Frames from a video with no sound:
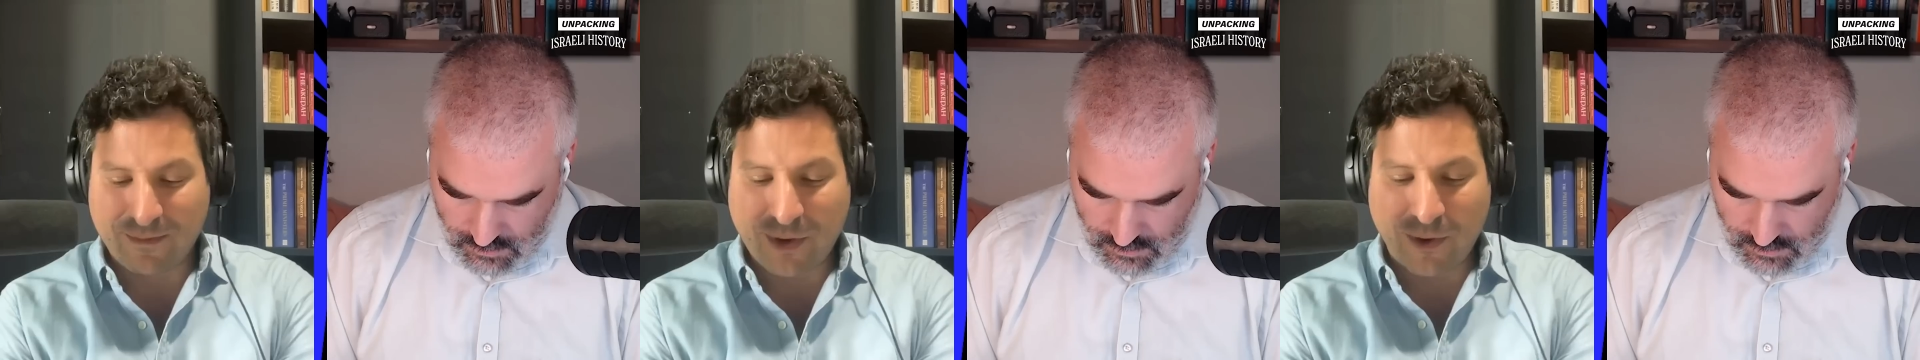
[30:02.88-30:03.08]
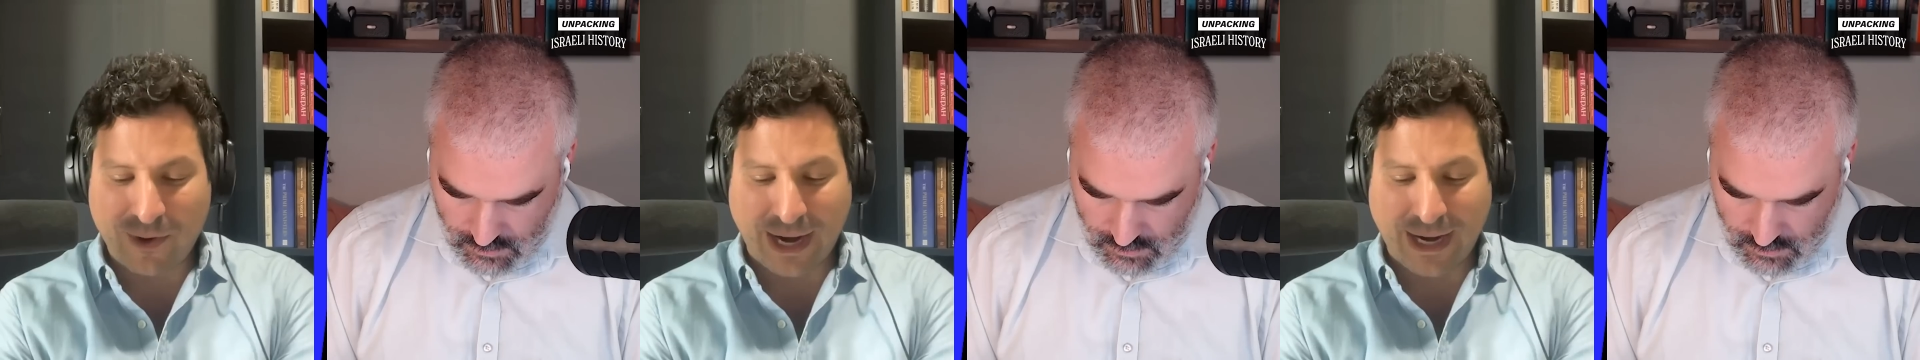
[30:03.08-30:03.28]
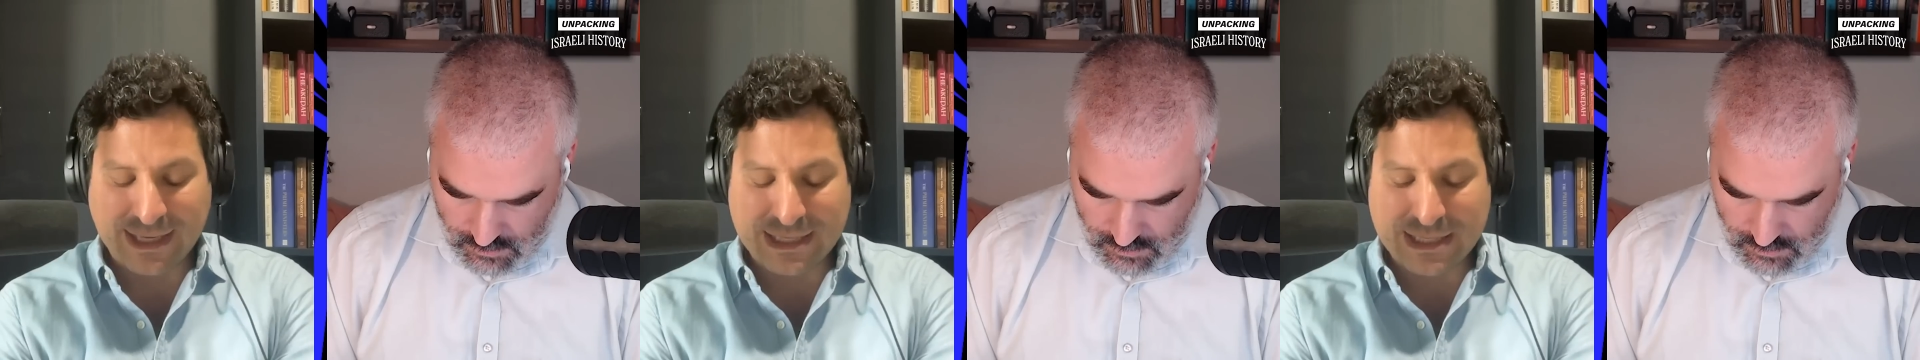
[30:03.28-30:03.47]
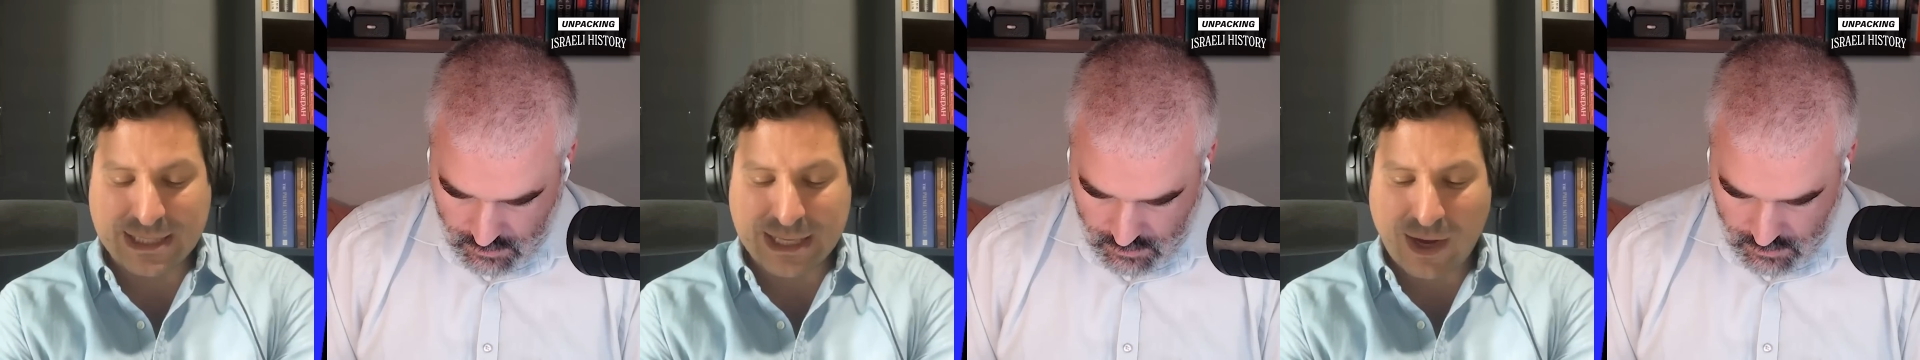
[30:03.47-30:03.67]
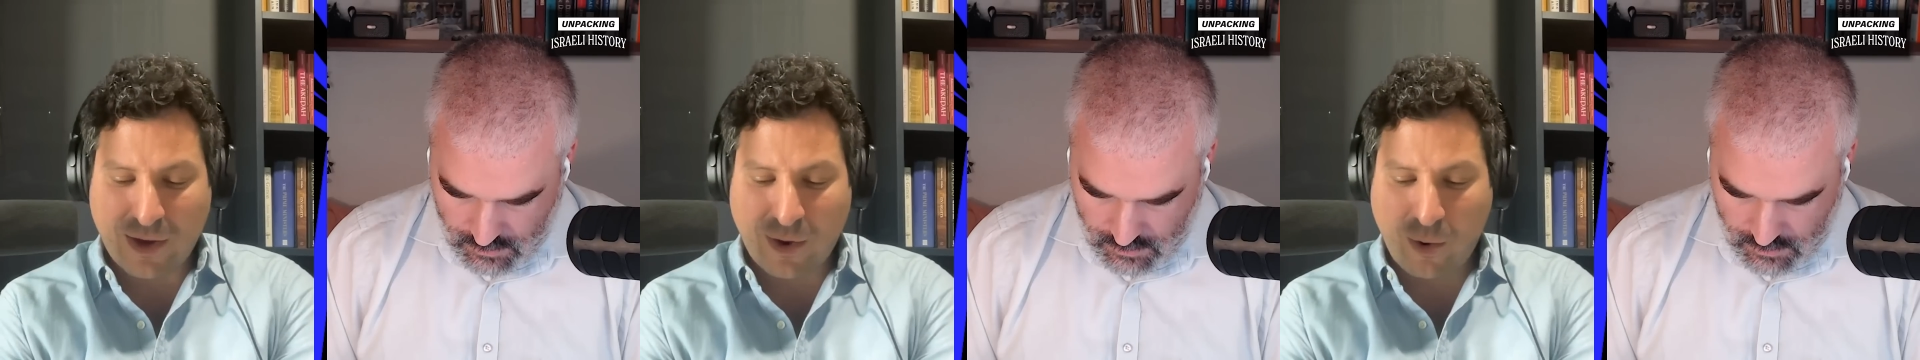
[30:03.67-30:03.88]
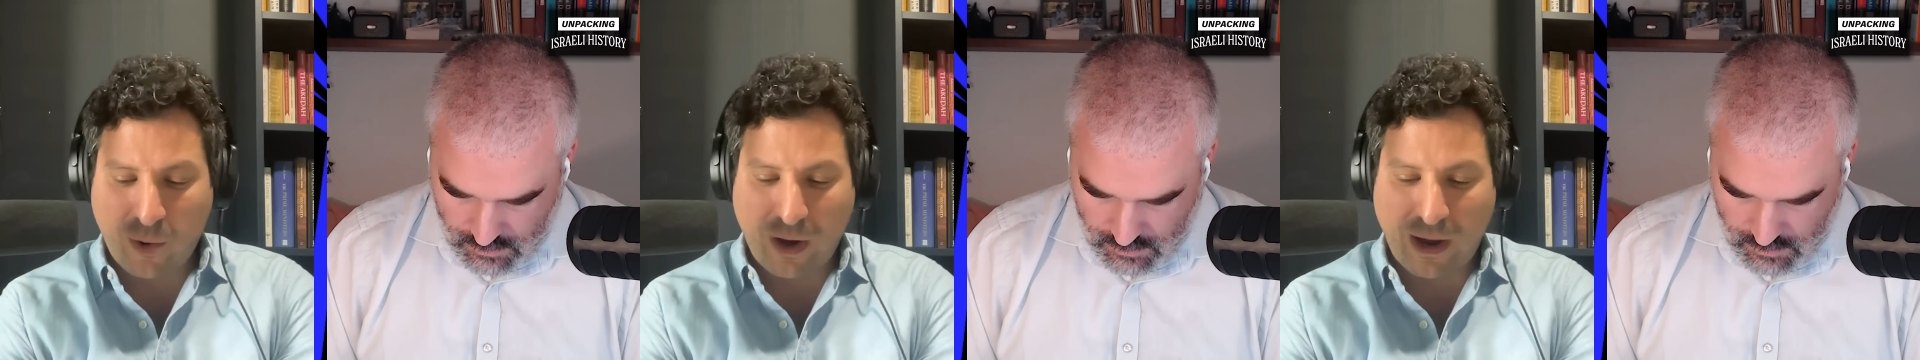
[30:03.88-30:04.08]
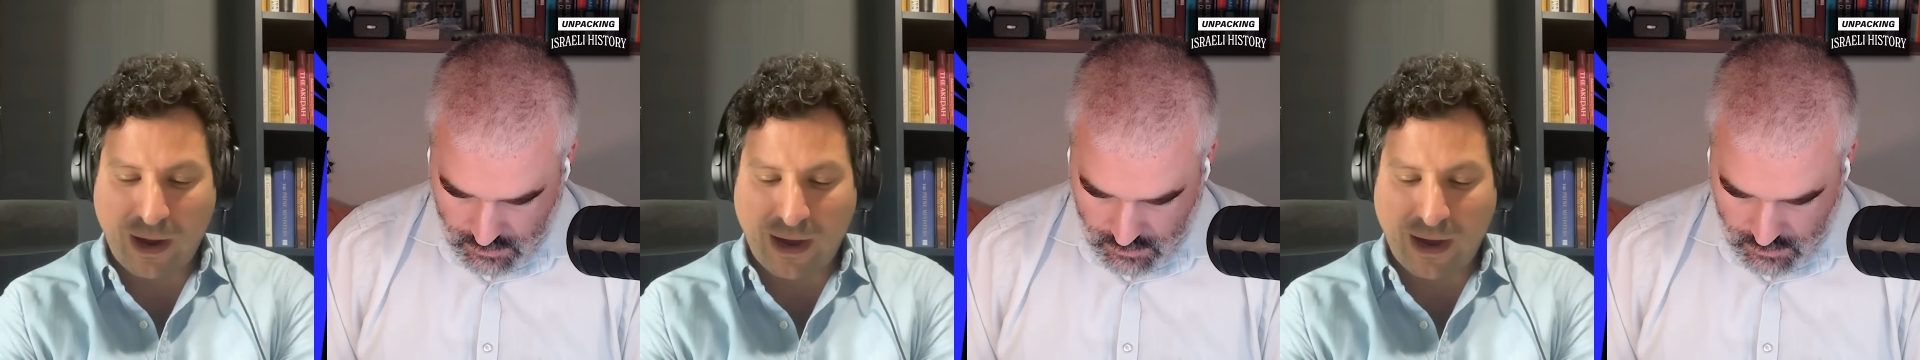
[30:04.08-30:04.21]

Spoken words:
Okay, so